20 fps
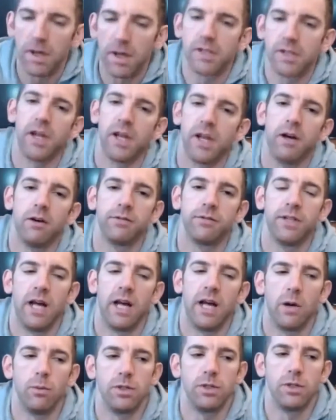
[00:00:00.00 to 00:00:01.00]
myself
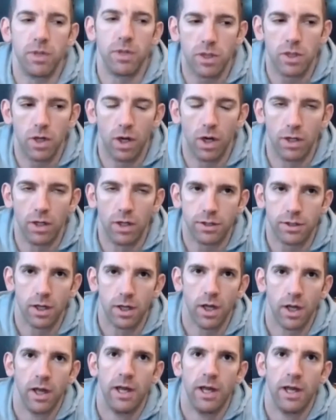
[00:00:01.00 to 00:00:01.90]
now is because